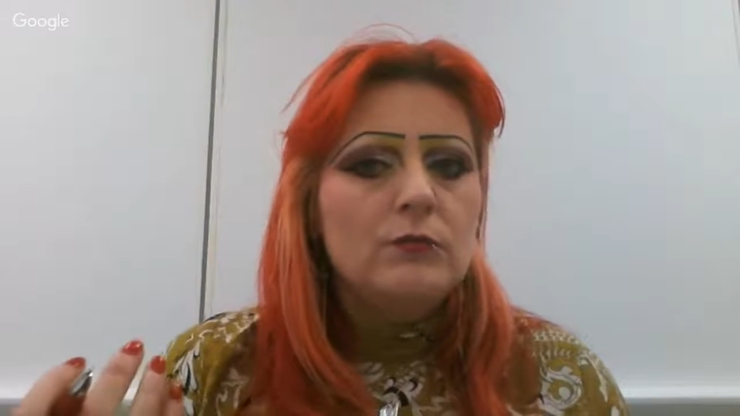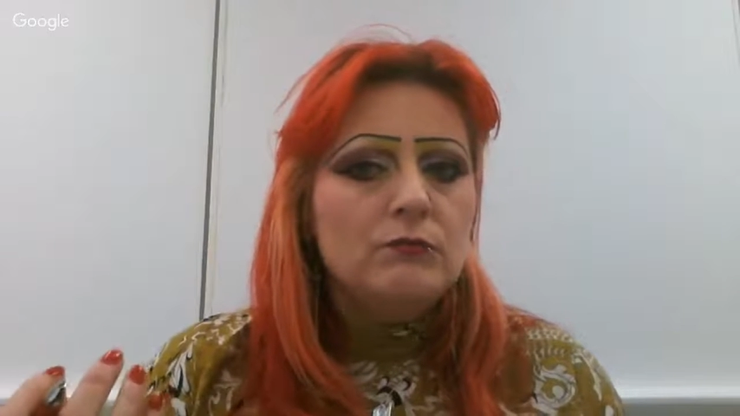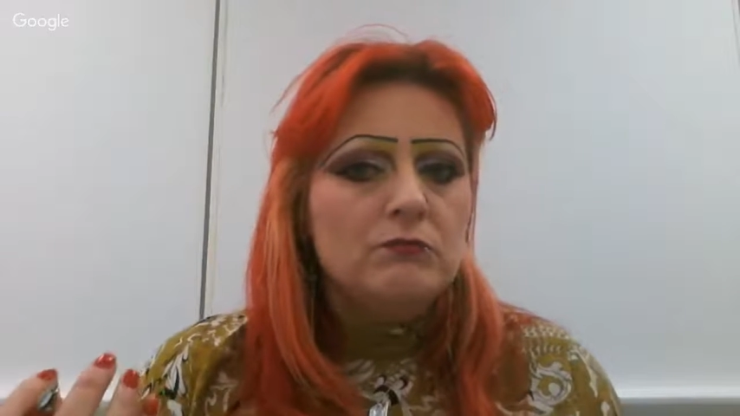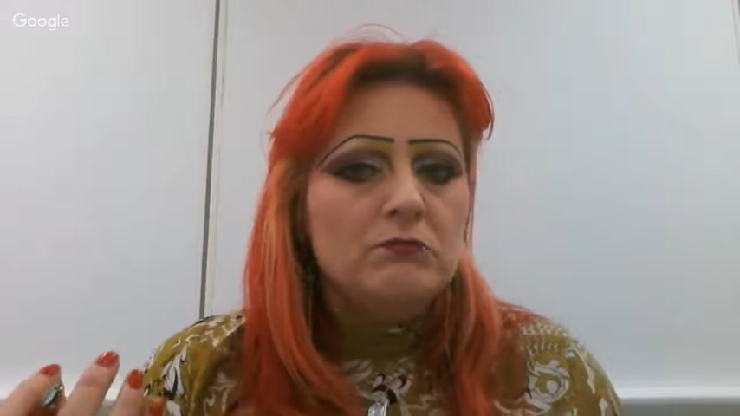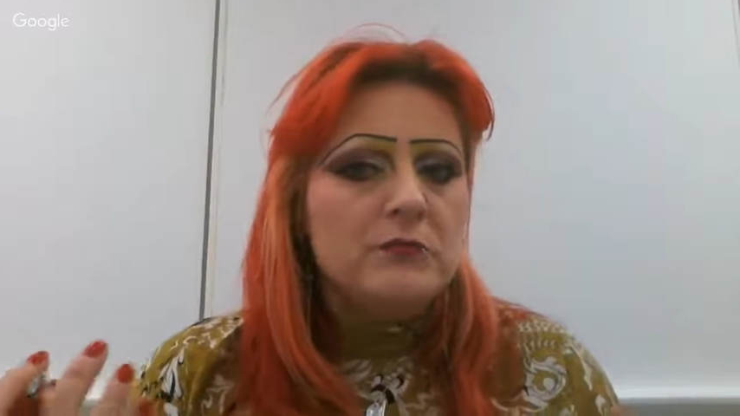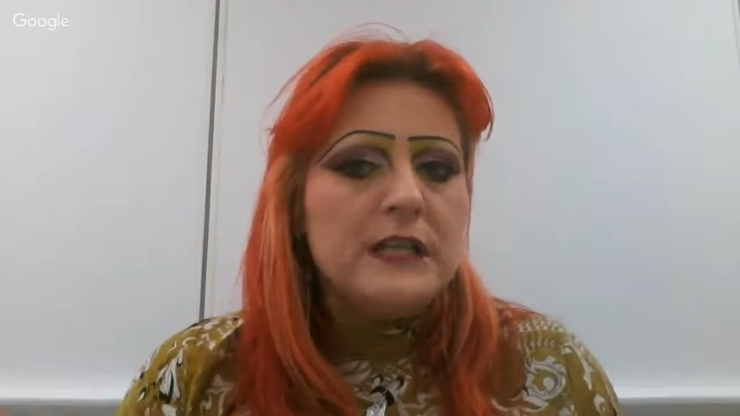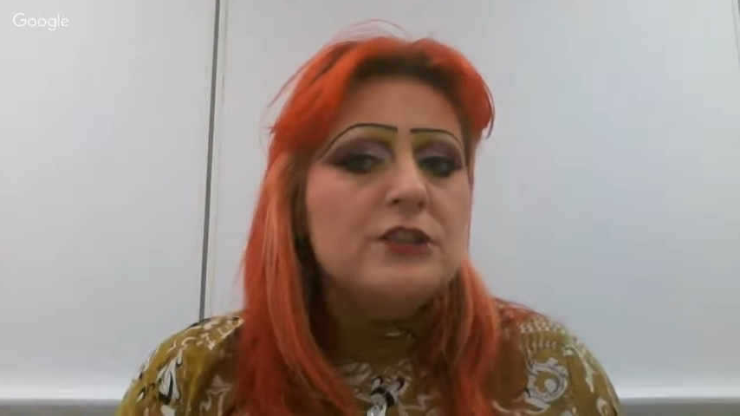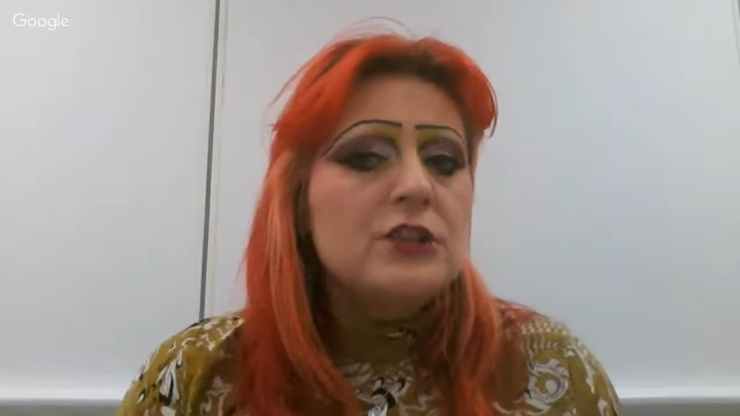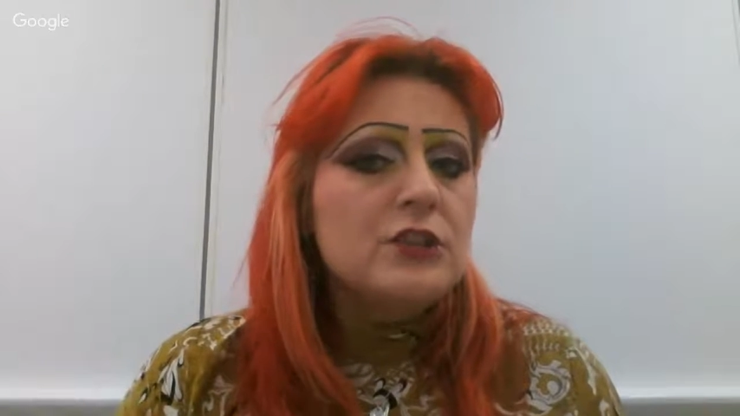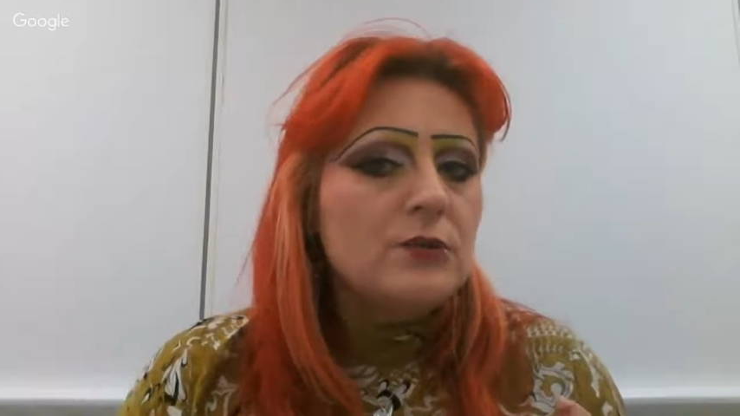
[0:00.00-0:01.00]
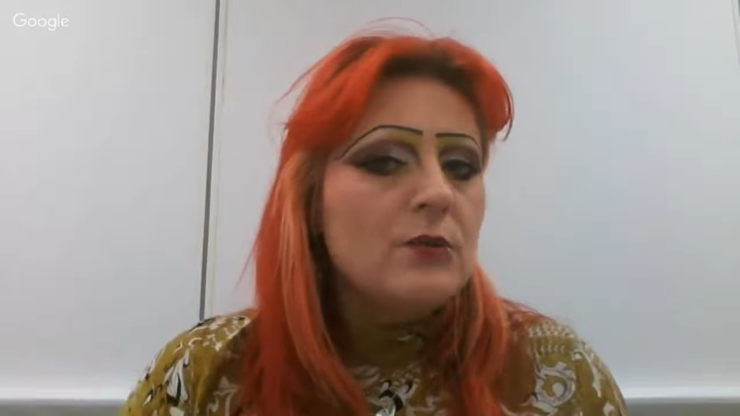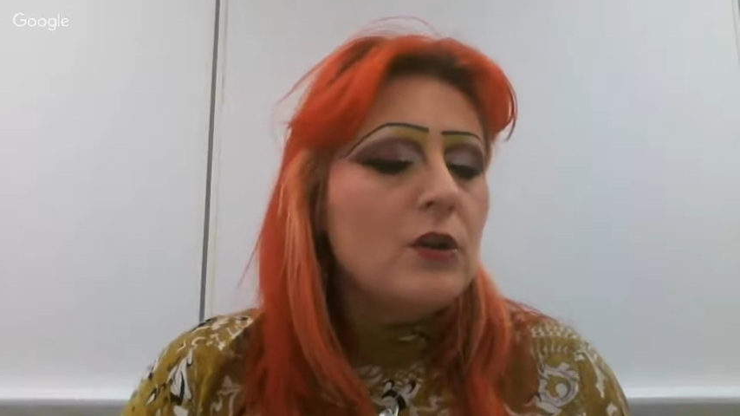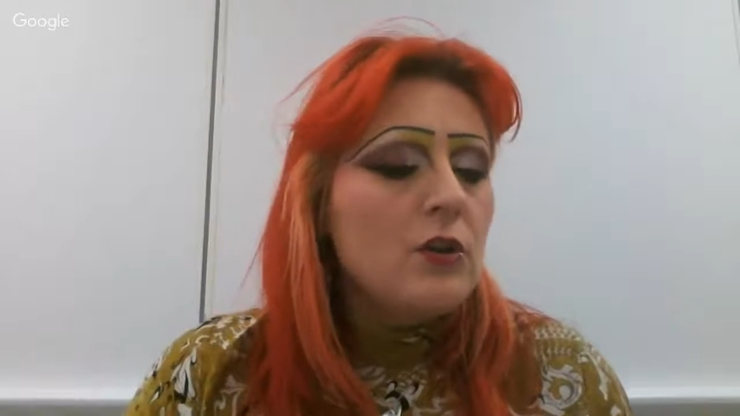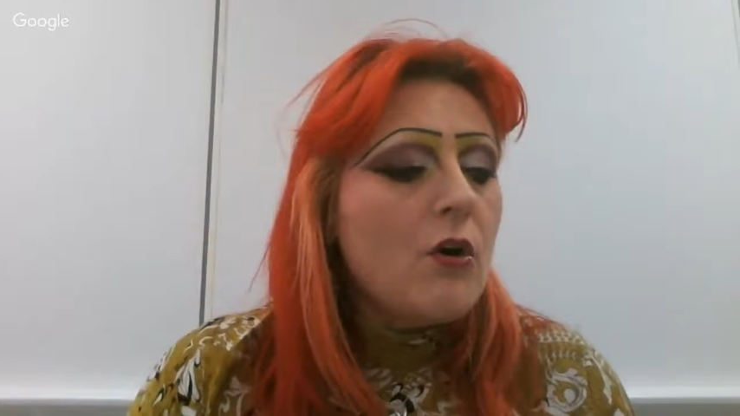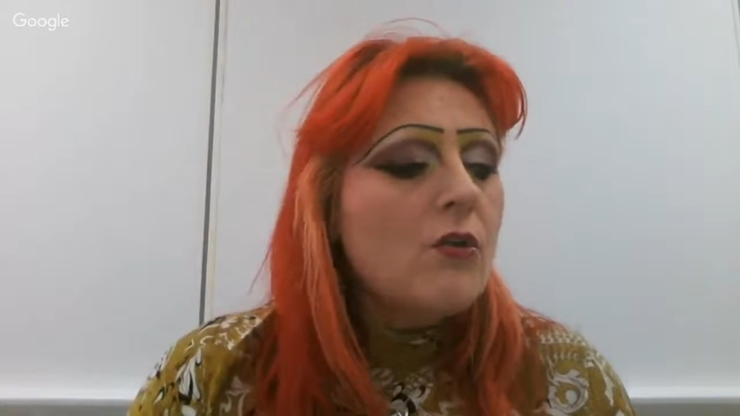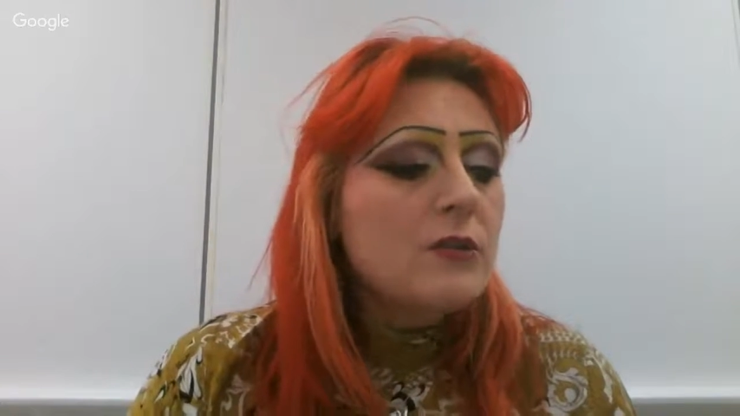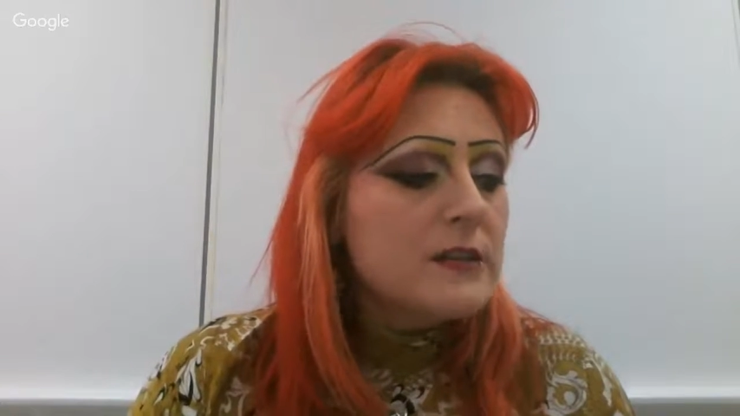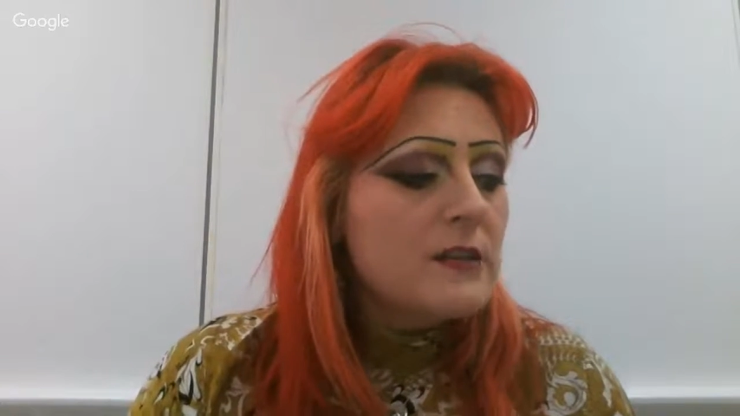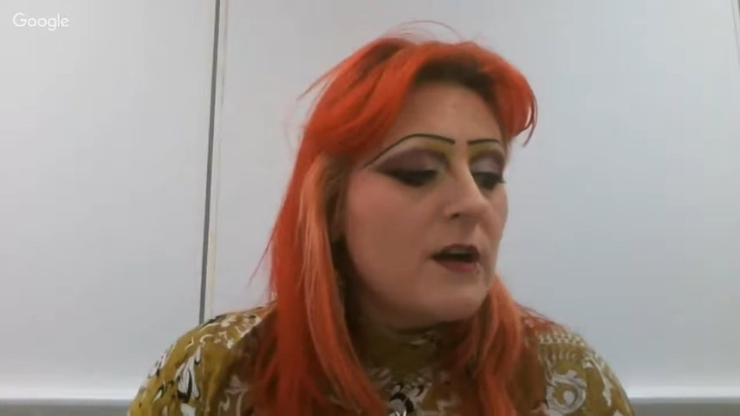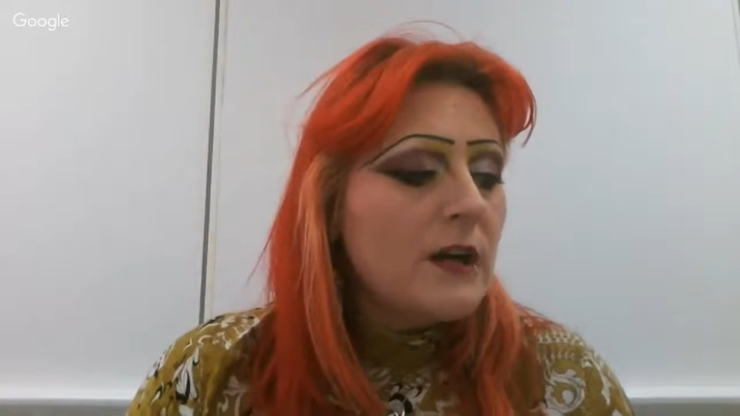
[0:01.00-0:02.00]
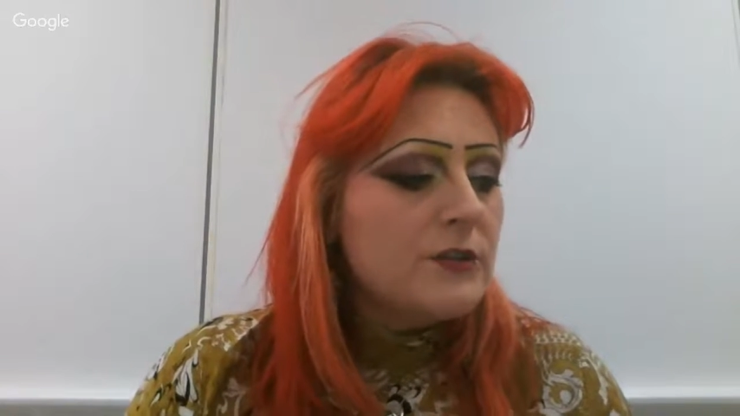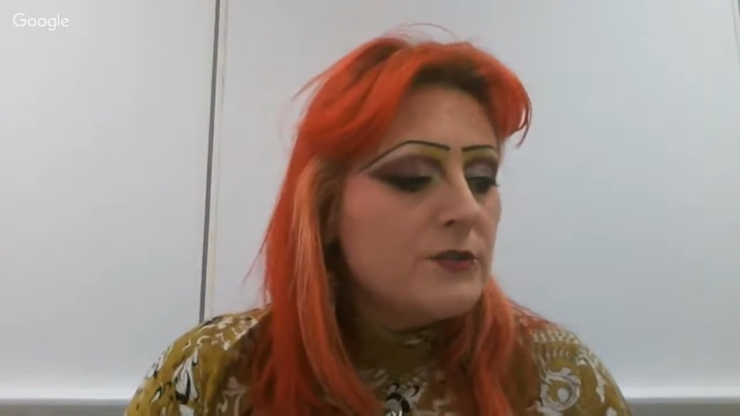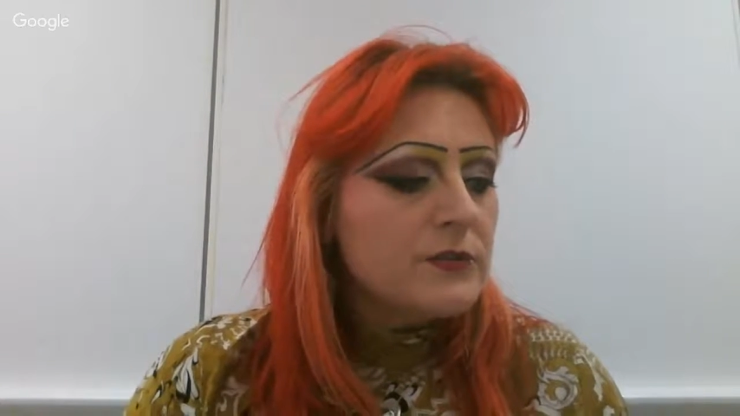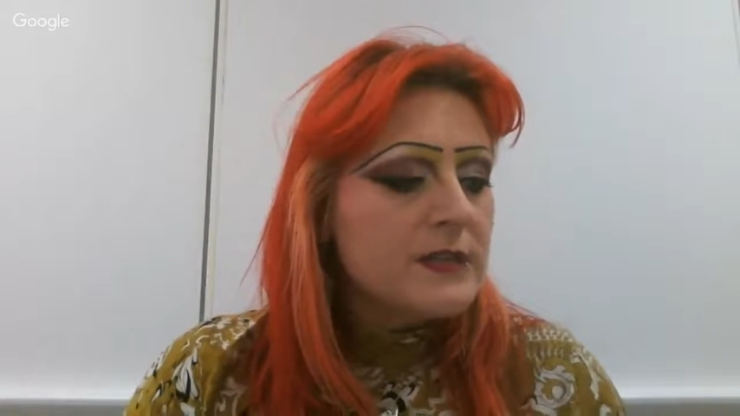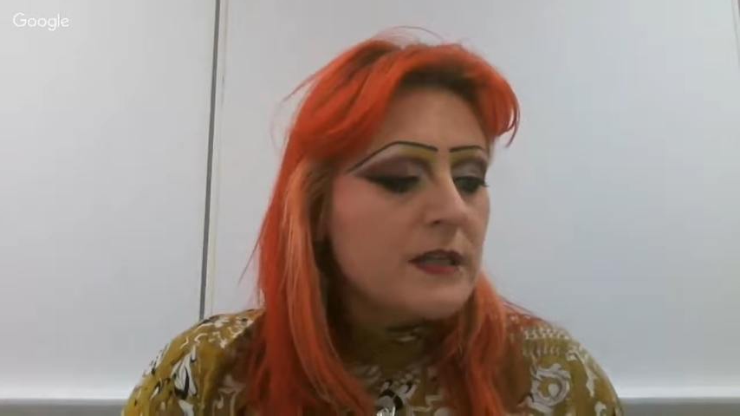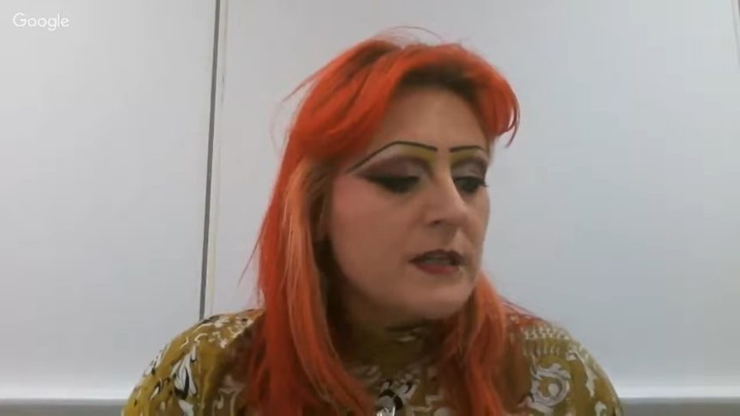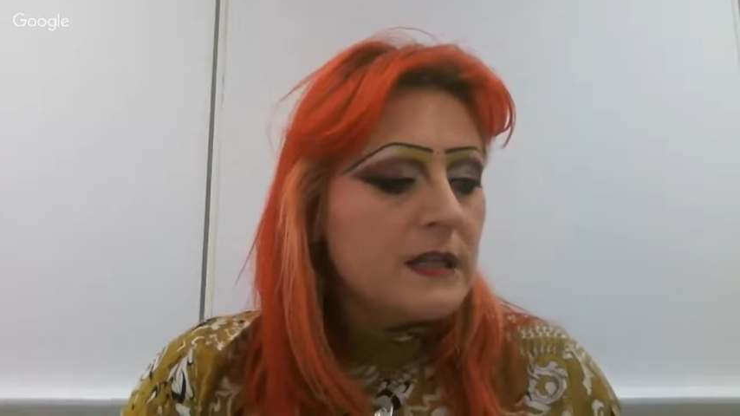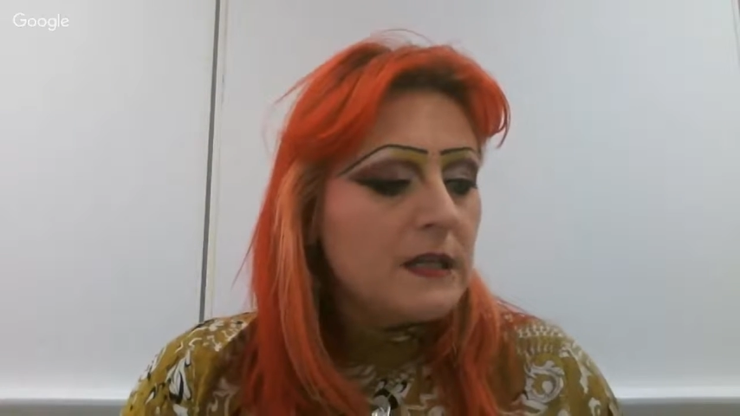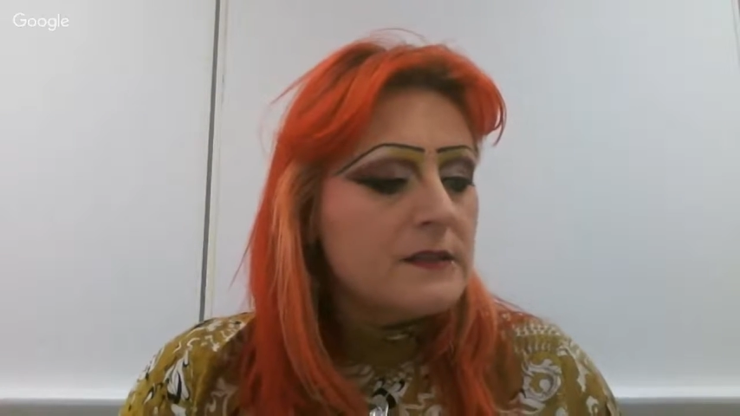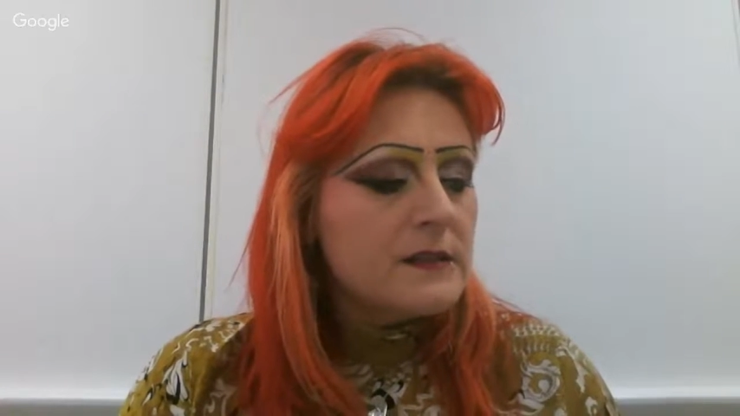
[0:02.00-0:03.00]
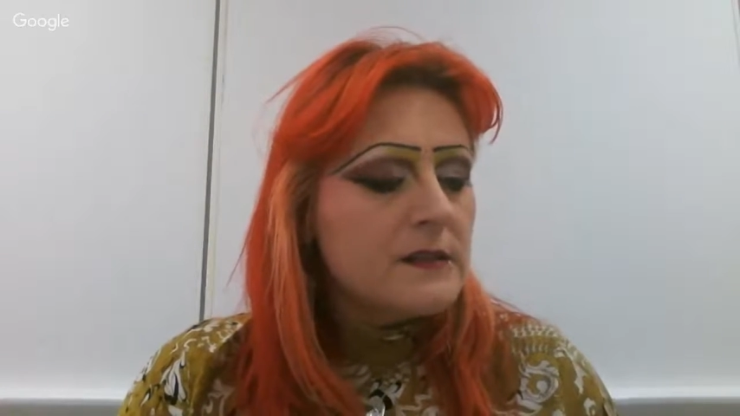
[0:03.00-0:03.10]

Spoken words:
you need to do alongside your study?